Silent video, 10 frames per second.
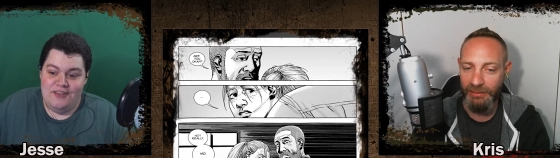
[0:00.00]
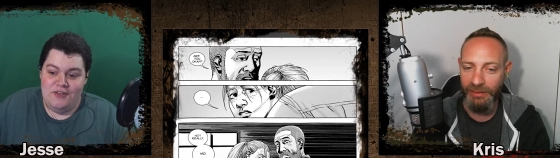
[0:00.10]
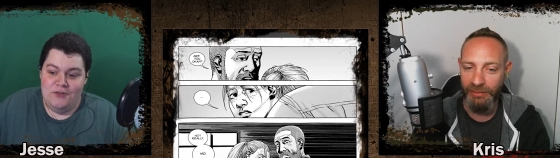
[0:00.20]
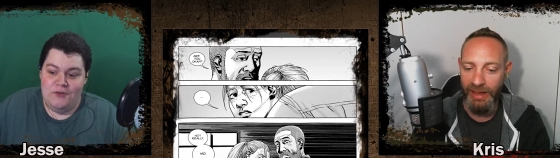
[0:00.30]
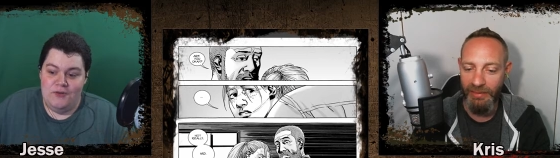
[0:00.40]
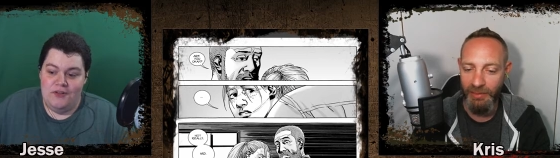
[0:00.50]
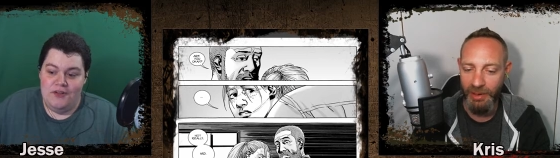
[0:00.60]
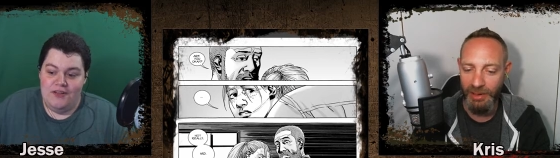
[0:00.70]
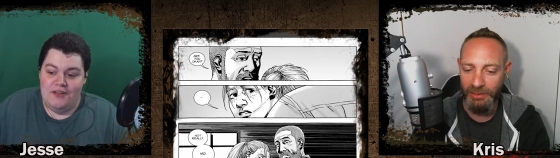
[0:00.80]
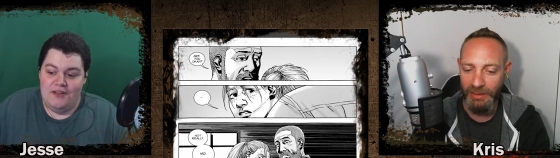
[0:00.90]
Speaker 1: don't even have them on
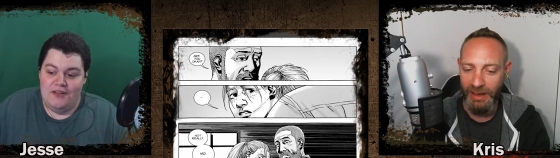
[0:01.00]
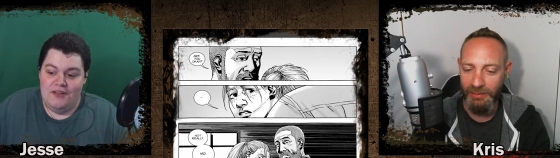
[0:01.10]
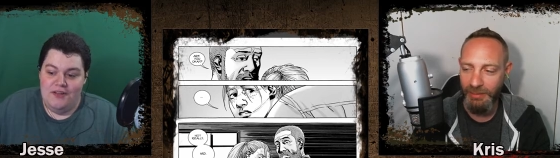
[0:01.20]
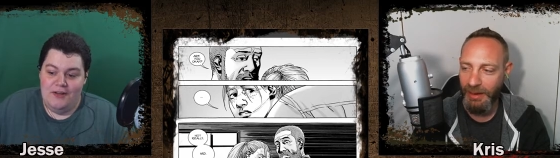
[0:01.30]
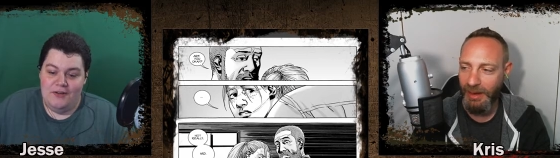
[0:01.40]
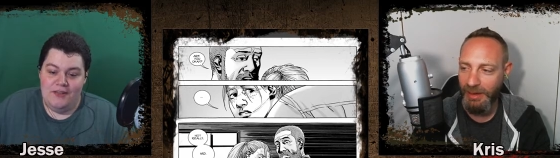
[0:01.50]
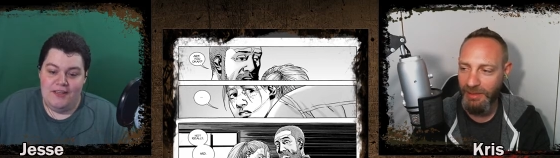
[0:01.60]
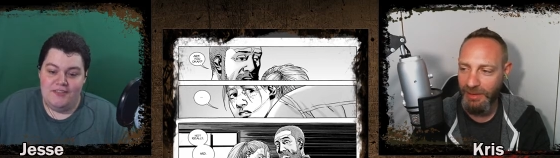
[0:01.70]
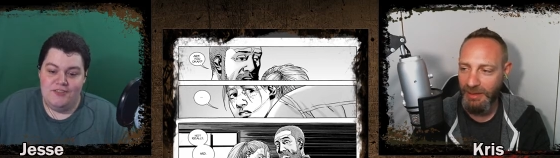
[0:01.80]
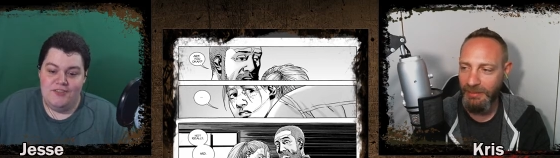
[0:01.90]
here. Damn. Okay,
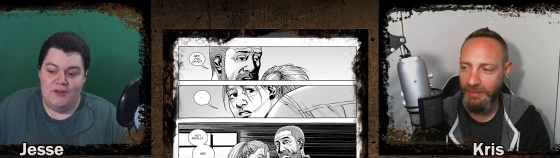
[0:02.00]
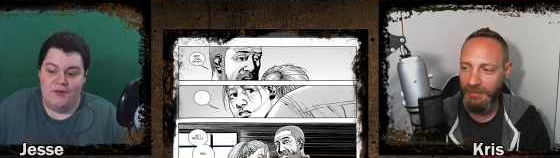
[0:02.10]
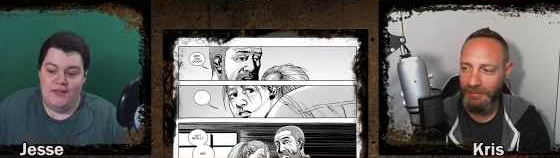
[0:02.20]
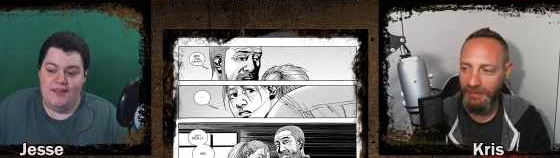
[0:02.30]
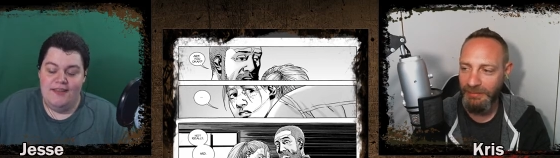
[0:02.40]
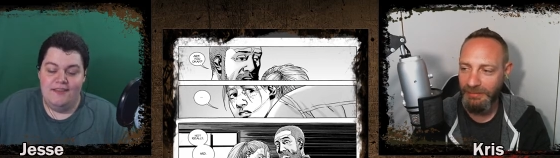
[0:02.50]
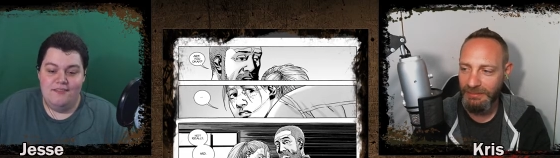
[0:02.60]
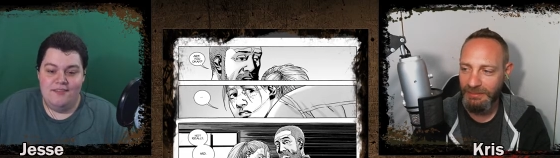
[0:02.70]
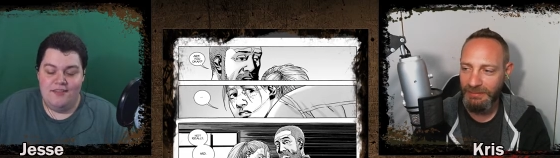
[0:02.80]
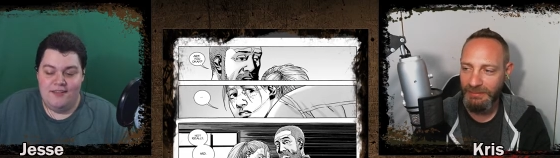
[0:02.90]
Speaker 2: so it, it, the
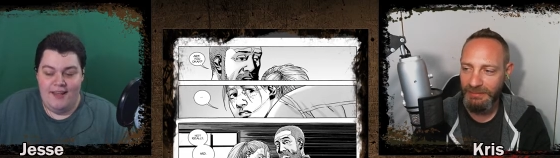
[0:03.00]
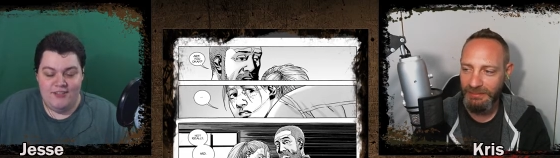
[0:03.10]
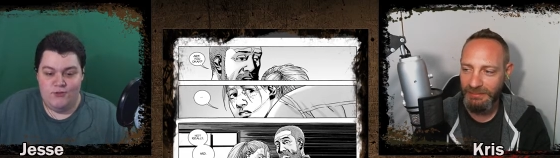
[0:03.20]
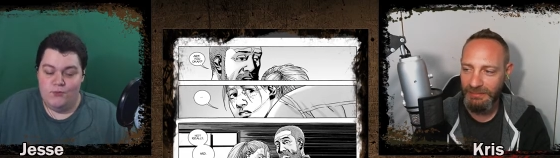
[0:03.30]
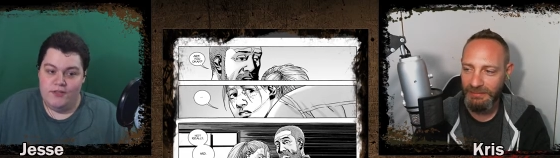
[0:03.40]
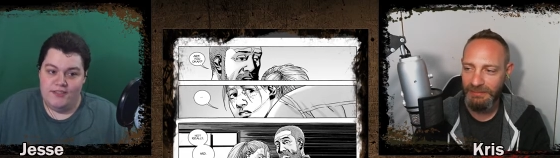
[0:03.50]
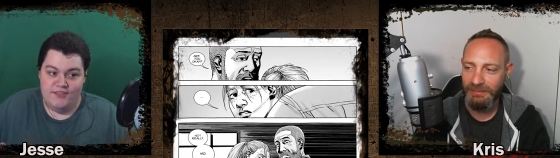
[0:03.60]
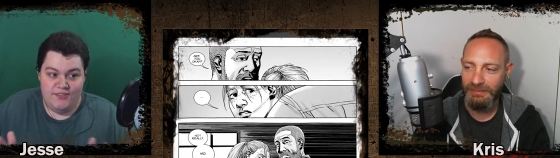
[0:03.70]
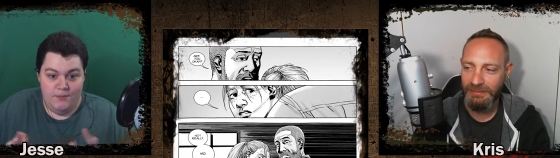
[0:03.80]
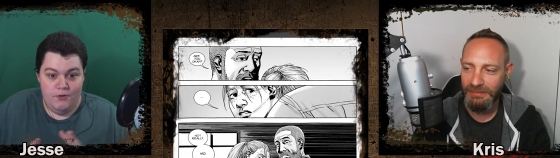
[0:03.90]
next one is
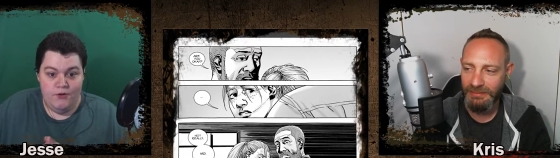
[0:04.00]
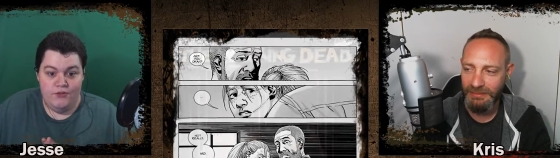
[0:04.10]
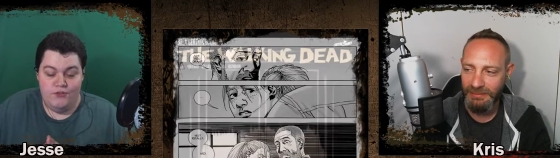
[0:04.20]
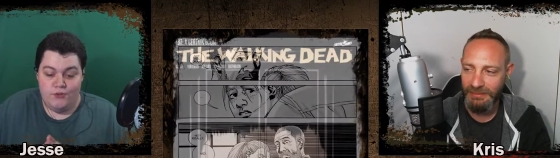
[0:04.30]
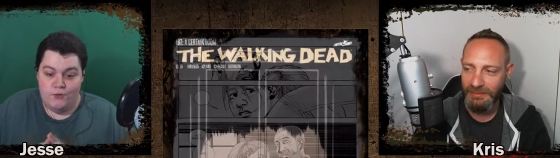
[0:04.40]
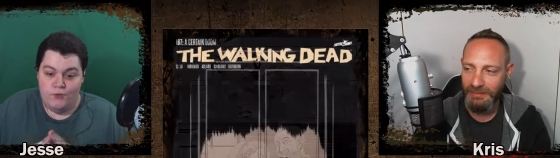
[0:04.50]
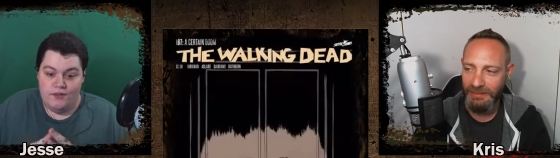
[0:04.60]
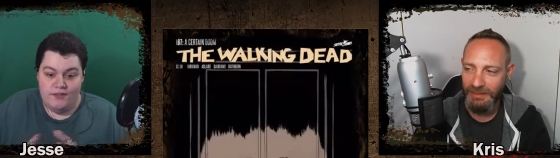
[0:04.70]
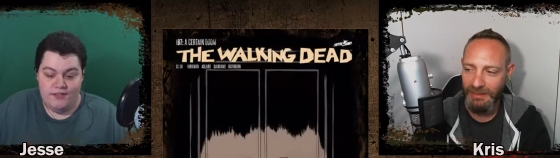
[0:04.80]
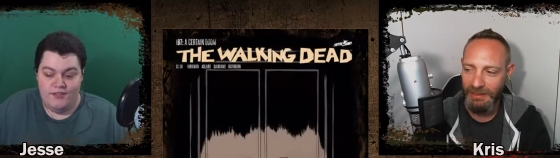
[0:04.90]
similar to this
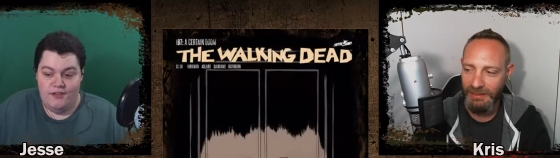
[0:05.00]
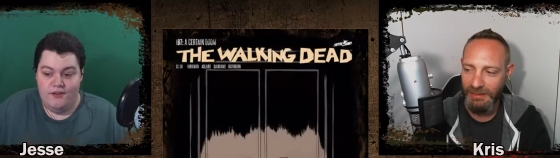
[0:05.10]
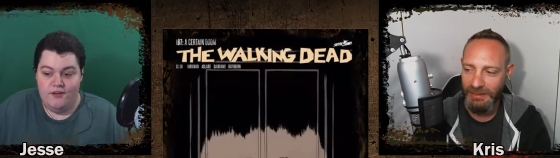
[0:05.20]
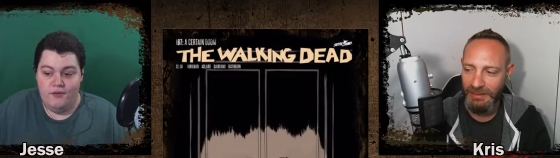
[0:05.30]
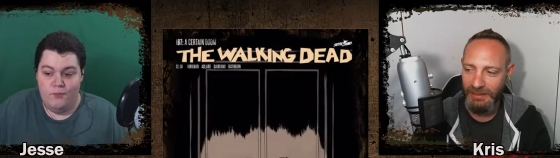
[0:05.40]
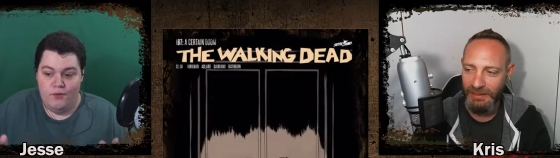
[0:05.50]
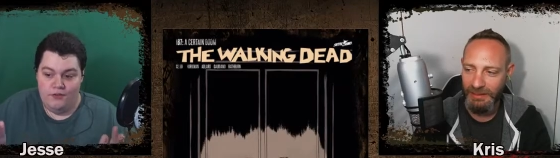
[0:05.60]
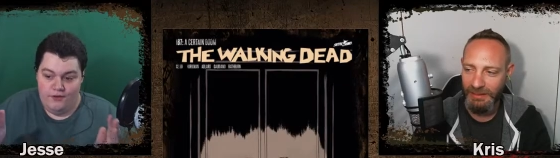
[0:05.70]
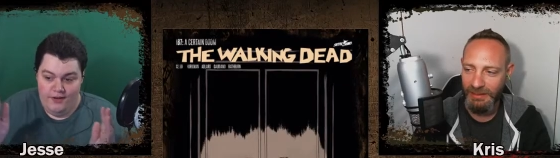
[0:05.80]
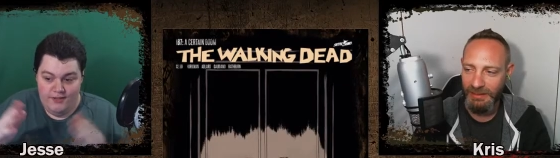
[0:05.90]
here, where their
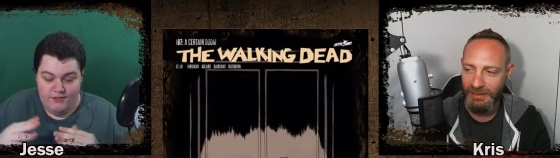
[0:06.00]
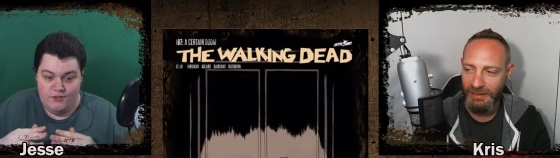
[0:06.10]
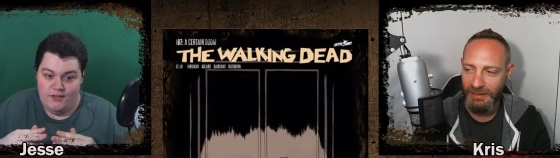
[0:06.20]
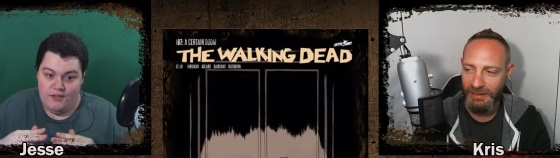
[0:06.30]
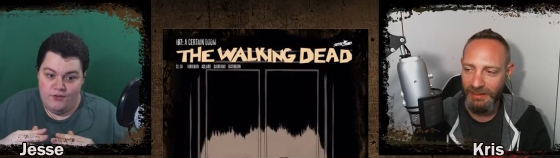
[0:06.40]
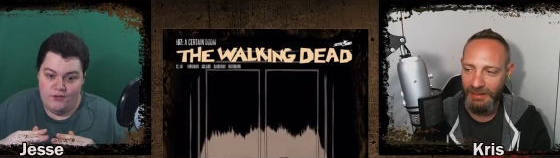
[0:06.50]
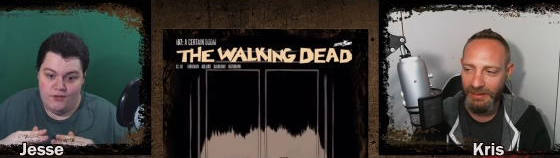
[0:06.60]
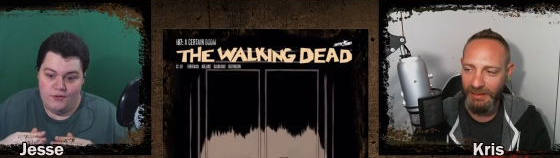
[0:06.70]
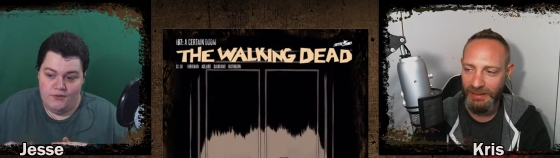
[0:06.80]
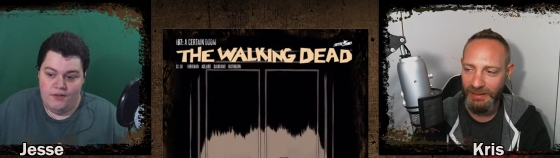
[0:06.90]
heads are together though,
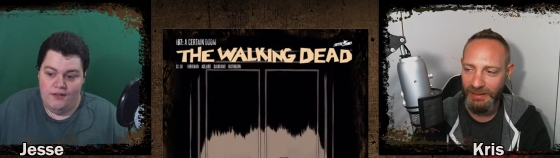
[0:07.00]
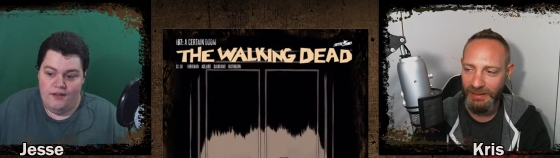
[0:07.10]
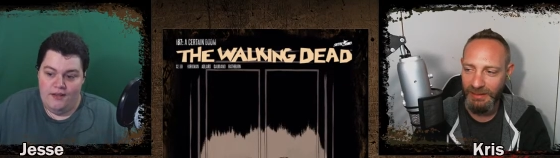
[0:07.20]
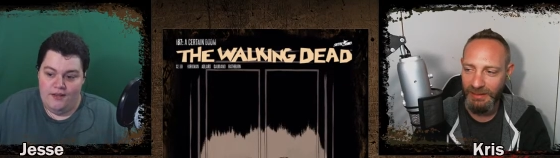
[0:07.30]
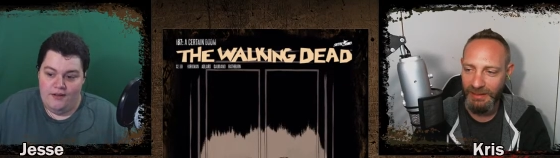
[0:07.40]
and it